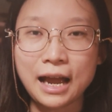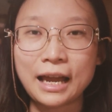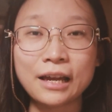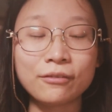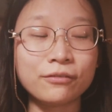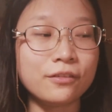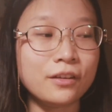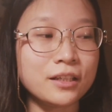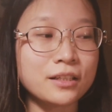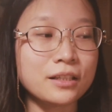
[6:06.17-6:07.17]
I have
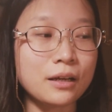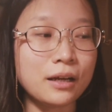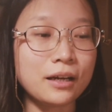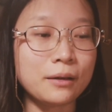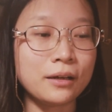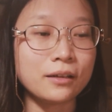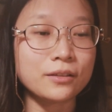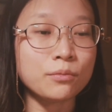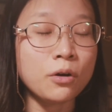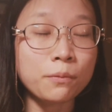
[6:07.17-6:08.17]
these
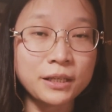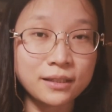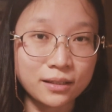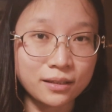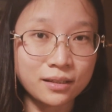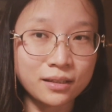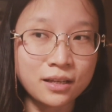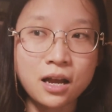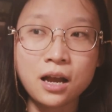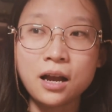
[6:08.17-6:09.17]
small pieces